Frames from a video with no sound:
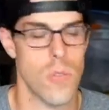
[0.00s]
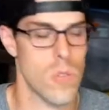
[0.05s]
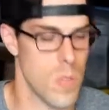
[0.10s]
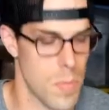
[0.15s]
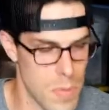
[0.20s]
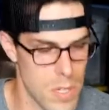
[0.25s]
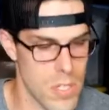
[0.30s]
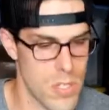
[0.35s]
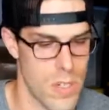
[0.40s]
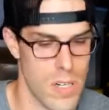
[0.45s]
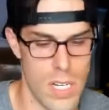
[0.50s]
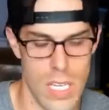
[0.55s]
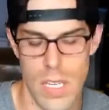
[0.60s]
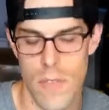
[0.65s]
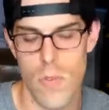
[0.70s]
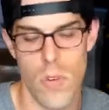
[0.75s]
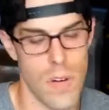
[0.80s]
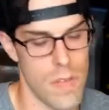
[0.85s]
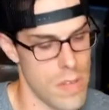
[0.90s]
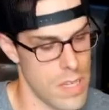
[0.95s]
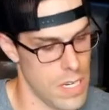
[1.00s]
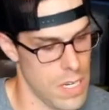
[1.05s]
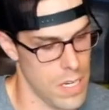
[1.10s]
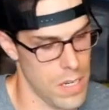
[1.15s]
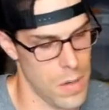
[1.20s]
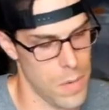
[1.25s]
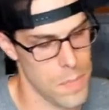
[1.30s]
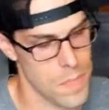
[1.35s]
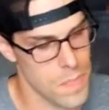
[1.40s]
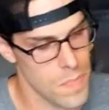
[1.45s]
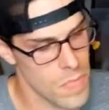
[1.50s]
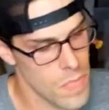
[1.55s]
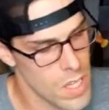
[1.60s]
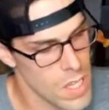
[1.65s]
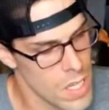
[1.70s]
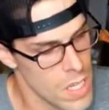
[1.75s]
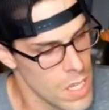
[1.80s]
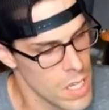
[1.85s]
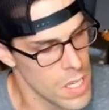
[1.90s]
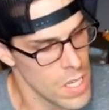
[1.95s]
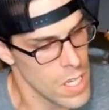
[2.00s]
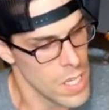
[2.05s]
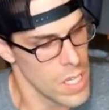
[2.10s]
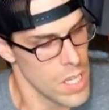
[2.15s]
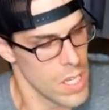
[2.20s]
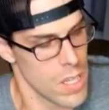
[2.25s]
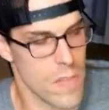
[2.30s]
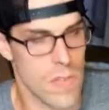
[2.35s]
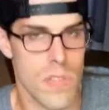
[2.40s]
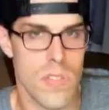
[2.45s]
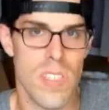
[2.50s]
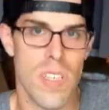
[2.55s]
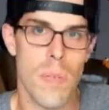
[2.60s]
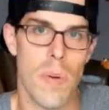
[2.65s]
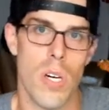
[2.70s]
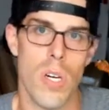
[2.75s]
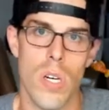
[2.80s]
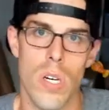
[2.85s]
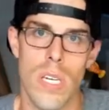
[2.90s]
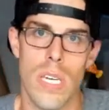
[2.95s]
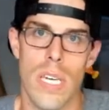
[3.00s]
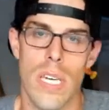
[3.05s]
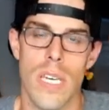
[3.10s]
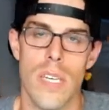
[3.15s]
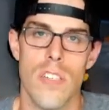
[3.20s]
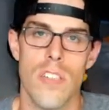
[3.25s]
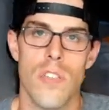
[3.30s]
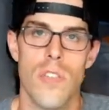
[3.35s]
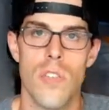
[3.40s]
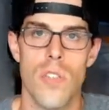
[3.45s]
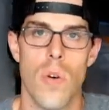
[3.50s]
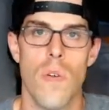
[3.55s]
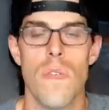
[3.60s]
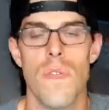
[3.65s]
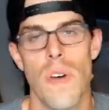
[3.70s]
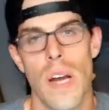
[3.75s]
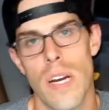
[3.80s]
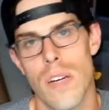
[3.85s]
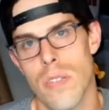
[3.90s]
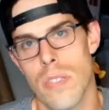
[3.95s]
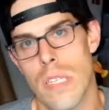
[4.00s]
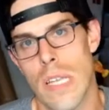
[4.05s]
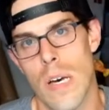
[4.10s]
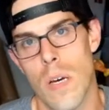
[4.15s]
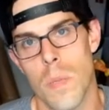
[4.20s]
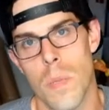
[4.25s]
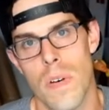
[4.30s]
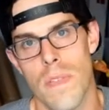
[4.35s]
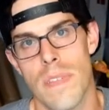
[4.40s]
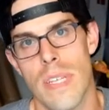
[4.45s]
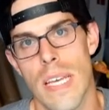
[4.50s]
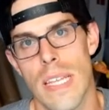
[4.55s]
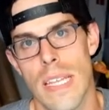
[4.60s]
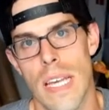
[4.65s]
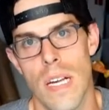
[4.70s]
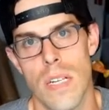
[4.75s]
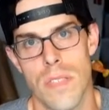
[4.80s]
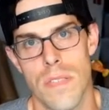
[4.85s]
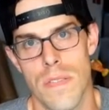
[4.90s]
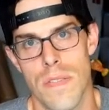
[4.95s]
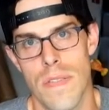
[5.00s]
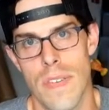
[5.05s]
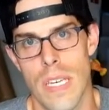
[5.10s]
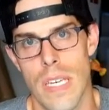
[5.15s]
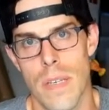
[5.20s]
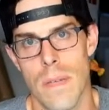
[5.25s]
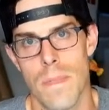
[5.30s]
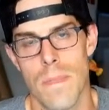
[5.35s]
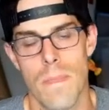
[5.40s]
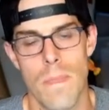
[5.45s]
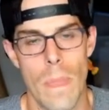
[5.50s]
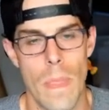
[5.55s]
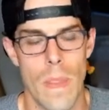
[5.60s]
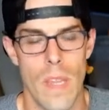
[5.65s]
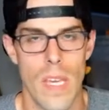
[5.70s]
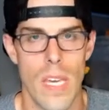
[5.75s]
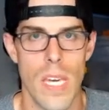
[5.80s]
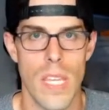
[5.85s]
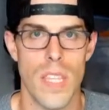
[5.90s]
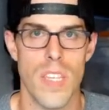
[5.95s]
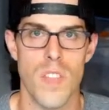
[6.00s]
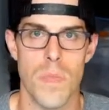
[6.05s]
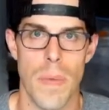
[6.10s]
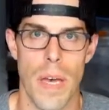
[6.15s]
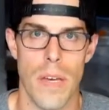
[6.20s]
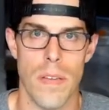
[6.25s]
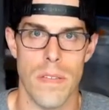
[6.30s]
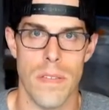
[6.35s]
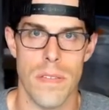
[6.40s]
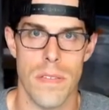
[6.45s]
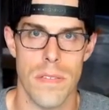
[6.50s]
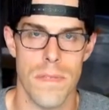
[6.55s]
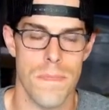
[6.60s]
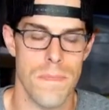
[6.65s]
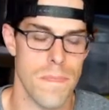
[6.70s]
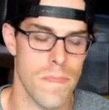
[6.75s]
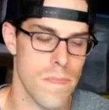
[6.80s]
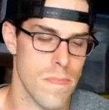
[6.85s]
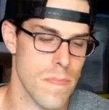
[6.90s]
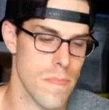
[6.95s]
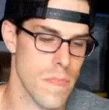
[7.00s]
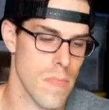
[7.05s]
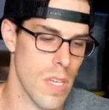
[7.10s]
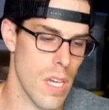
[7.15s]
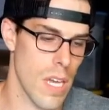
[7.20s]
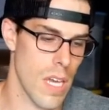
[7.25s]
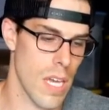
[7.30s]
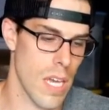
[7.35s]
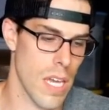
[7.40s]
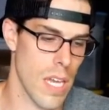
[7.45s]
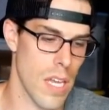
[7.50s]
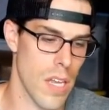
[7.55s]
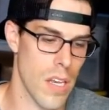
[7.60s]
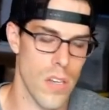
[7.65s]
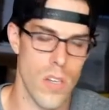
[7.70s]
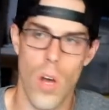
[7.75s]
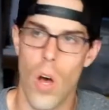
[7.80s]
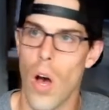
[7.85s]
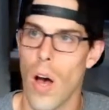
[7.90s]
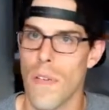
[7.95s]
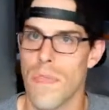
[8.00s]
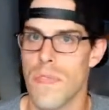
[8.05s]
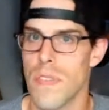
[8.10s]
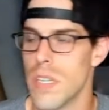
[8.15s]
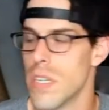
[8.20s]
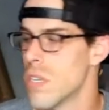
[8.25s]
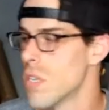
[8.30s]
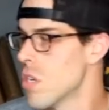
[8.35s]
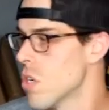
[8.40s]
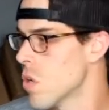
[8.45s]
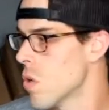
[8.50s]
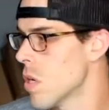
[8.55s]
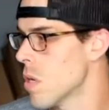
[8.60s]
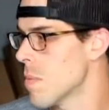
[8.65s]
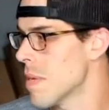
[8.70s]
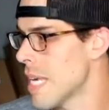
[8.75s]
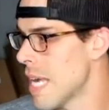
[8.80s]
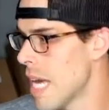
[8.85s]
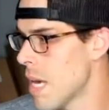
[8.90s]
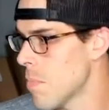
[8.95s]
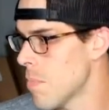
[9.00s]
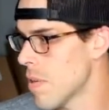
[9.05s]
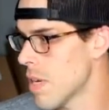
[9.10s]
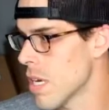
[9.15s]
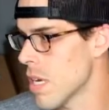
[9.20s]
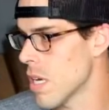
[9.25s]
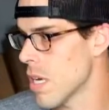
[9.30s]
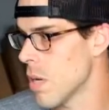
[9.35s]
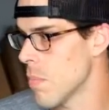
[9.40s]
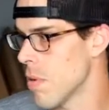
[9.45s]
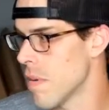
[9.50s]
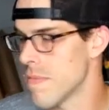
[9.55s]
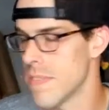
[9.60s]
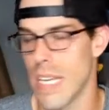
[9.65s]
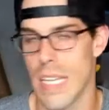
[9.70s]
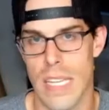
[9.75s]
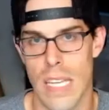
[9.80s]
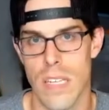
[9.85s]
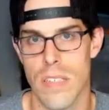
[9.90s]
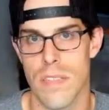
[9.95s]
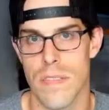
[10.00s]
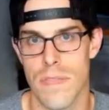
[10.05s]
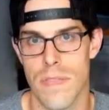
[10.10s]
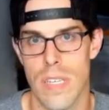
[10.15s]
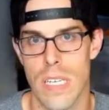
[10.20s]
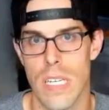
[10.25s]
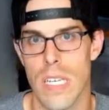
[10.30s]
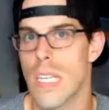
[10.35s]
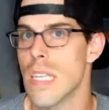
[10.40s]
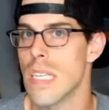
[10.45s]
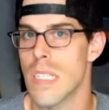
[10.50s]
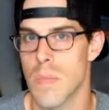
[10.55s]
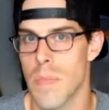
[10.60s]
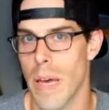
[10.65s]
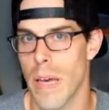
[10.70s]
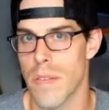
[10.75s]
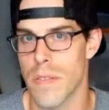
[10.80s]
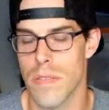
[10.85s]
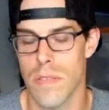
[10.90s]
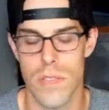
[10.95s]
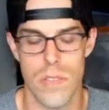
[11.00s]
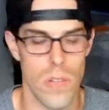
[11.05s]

So I'm going to try to give you everything I know. First thing about cooking is there's no fires allowed above 10,000 feet in these mountains. And often you're going to be camping above 10,000 feet in these mountains.